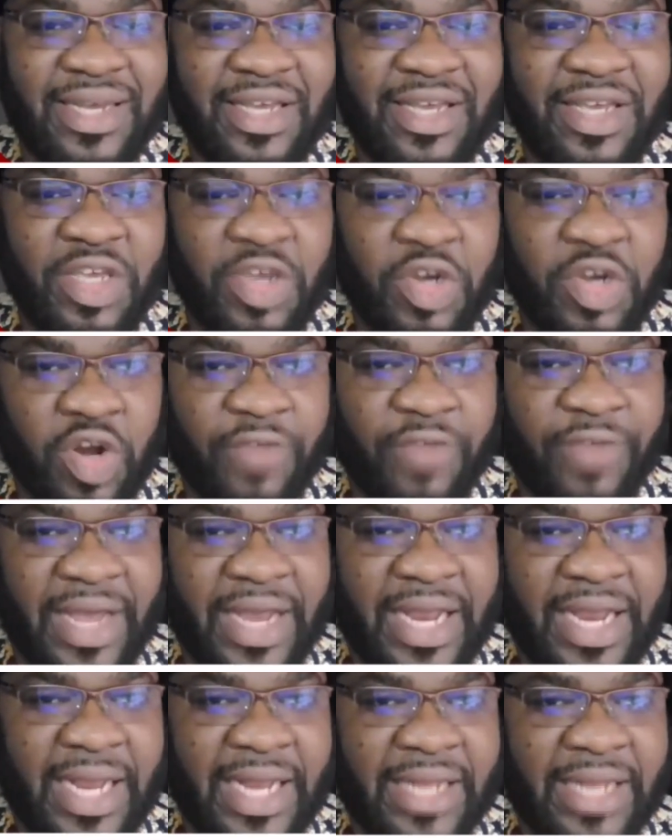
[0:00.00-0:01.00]
you're going to
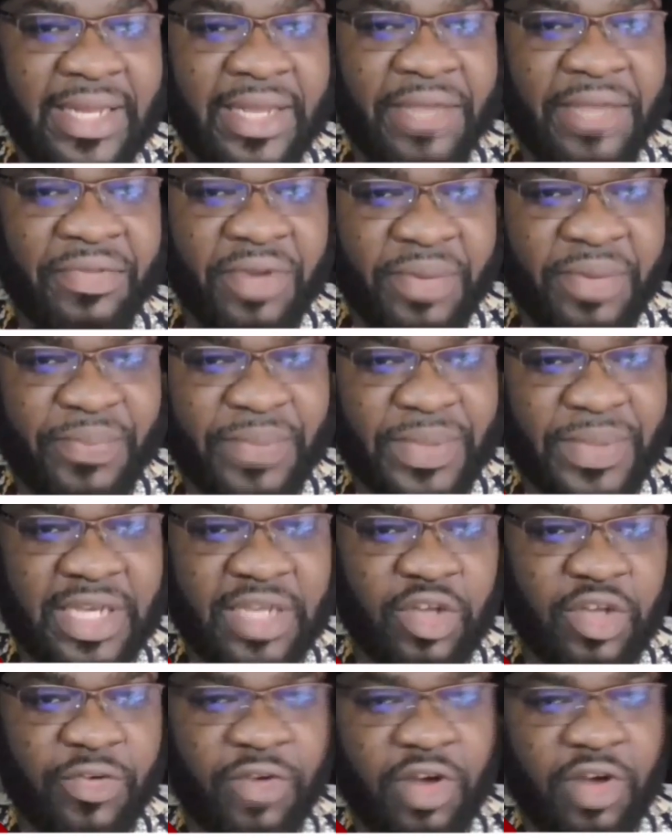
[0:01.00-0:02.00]
find out that
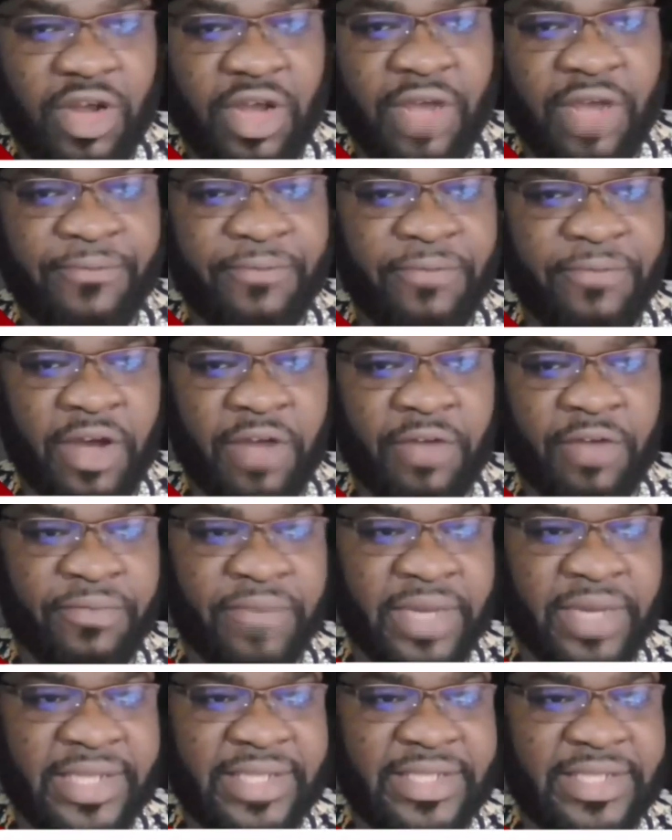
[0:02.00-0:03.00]
3%
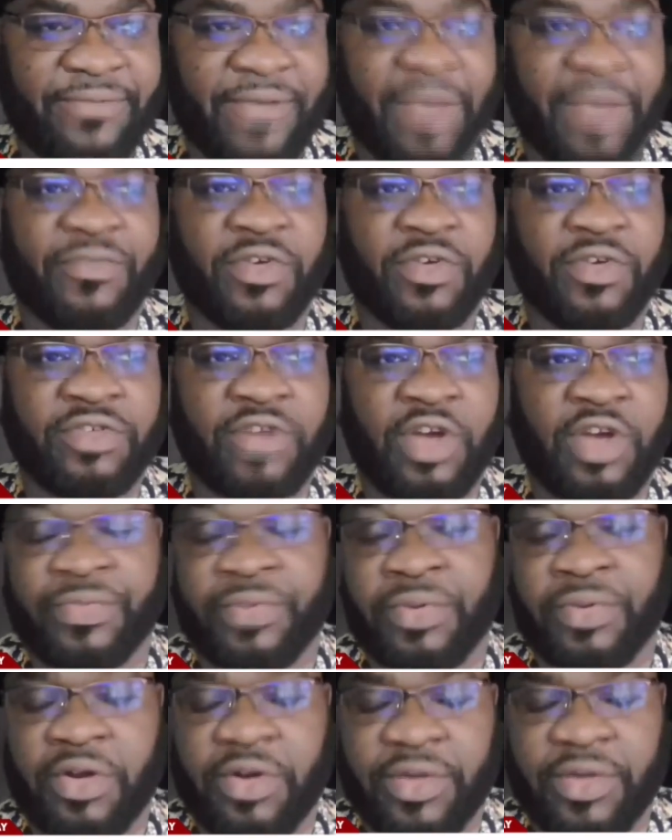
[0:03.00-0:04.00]
of let's say $500,000 or
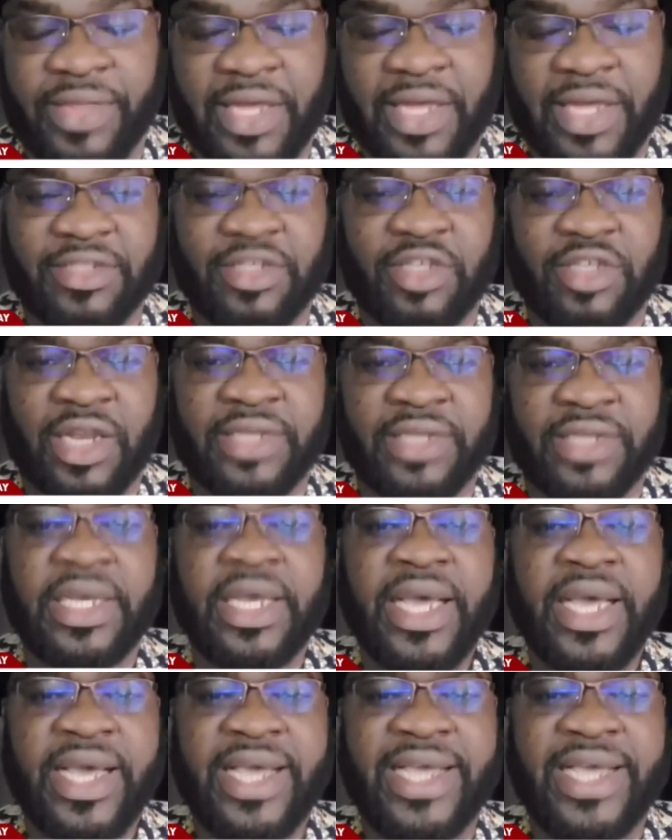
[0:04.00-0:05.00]

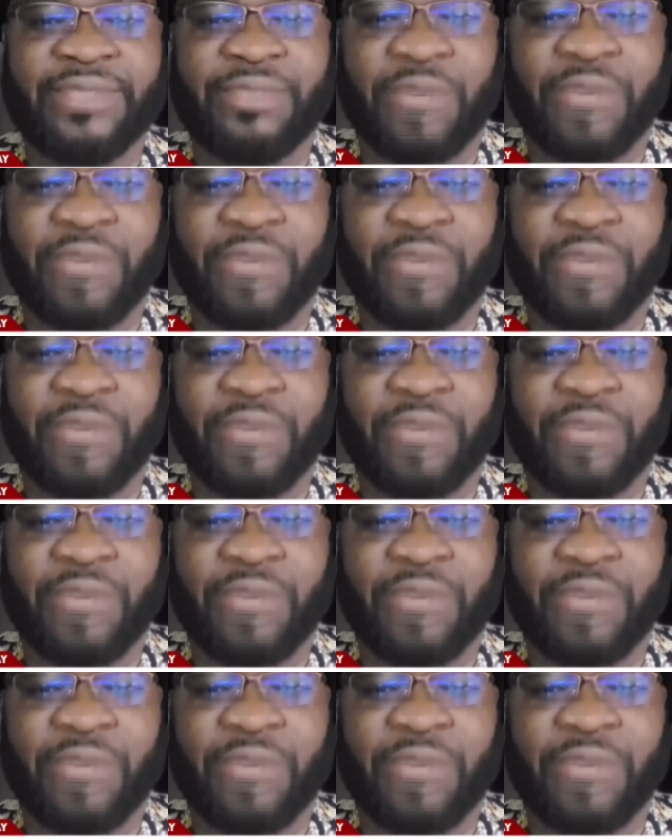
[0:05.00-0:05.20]
$300,000 is